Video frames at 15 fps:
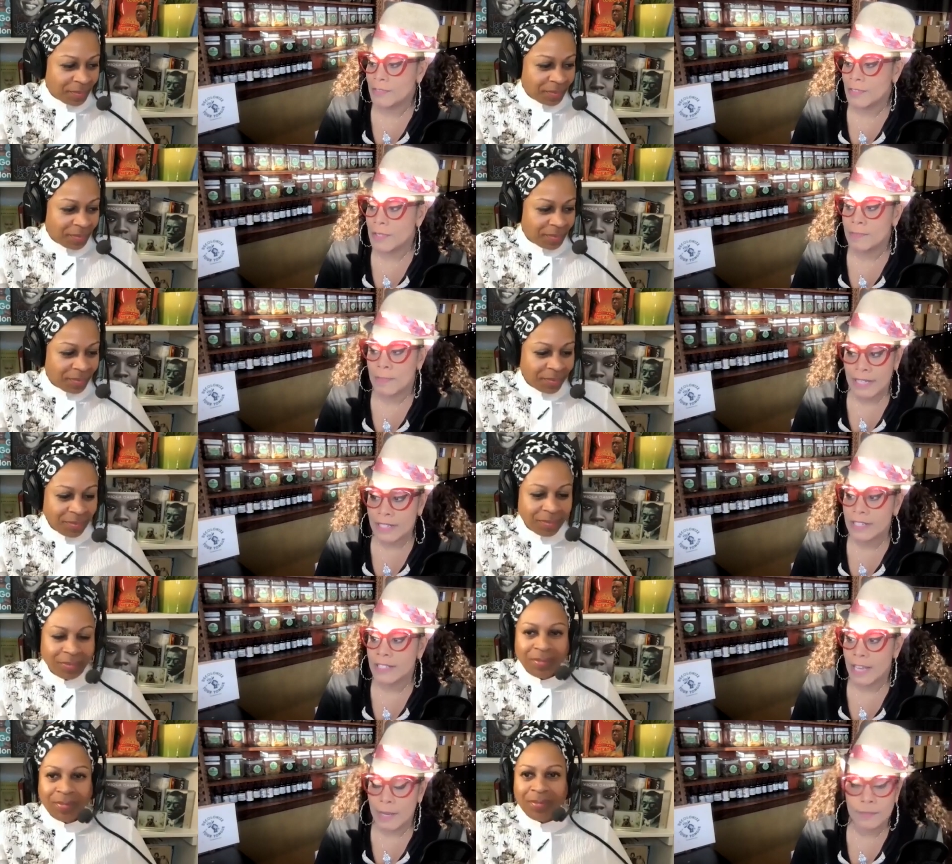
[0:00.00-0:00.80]
Speaker 1: of
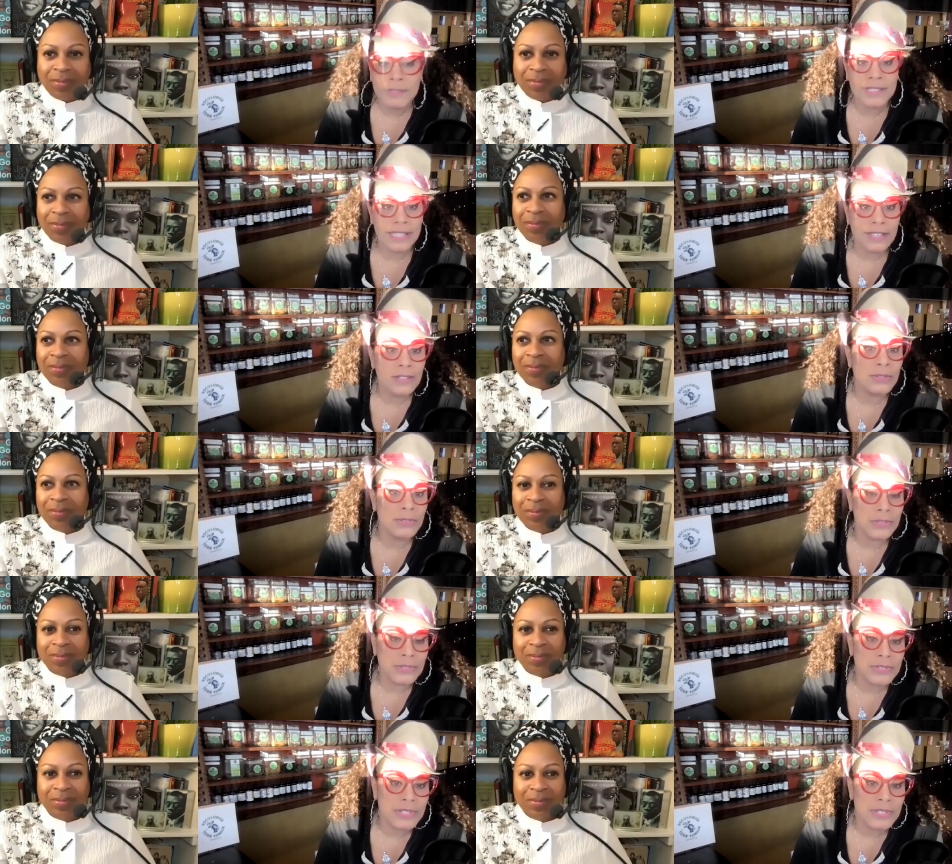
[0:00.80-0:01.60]
spending time with the
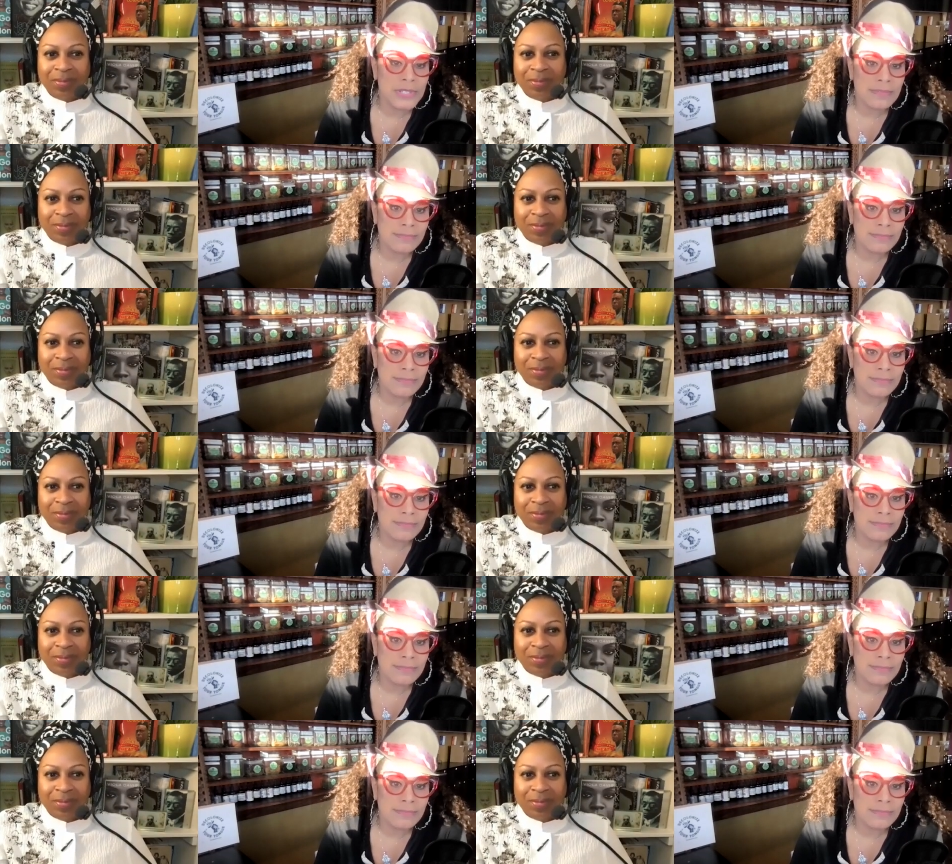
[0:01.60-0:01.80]
elders